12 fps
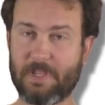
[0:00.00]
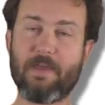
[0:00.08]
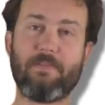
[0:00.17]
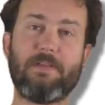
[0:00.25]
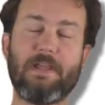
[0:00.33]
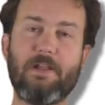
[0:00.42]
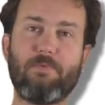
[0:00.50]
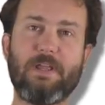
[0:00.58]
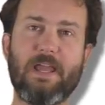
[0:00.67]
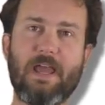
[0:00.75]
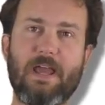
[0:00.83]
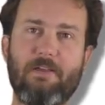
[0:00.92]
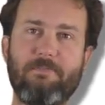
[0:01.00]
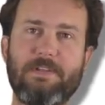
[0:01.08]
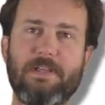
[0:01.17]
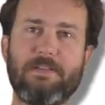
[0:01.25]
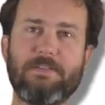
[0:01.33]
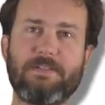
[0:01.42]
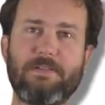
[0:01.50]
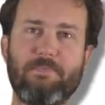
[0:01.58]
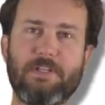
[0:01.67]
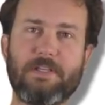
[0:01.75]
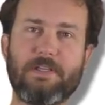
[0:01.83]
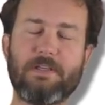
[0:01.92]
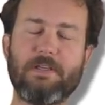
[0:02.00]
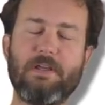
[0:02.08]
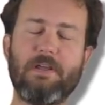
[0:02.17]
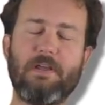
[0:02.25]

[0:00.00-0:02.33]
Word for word: And the data we have tends to be